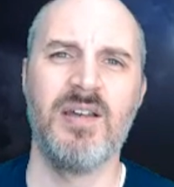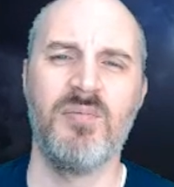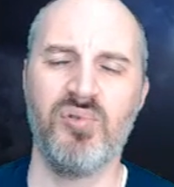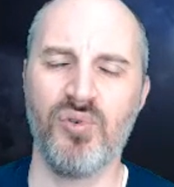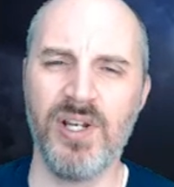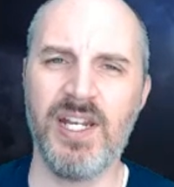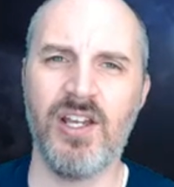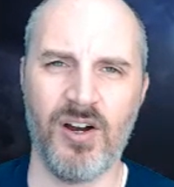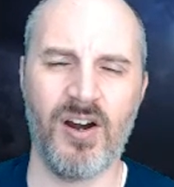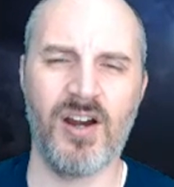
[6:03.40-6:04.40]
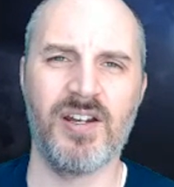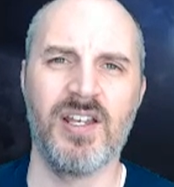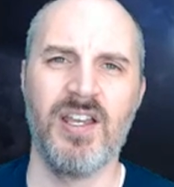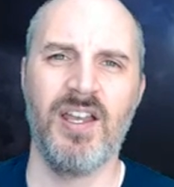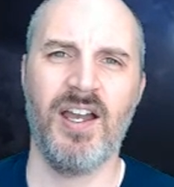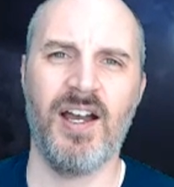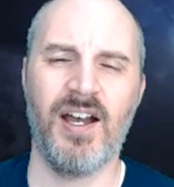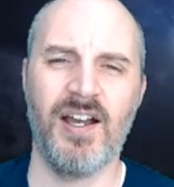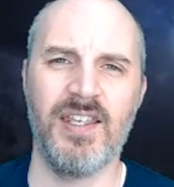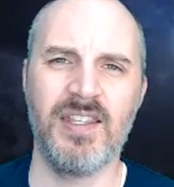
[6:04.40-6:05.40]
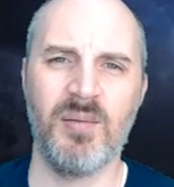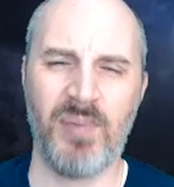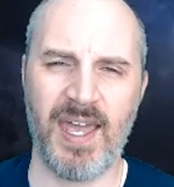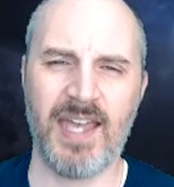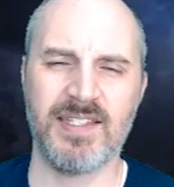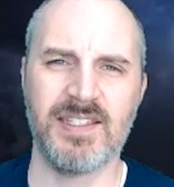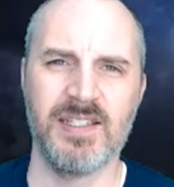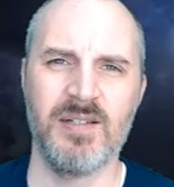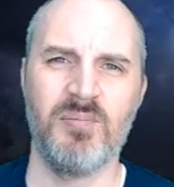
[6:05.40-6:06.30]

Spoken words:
pretty hard in the past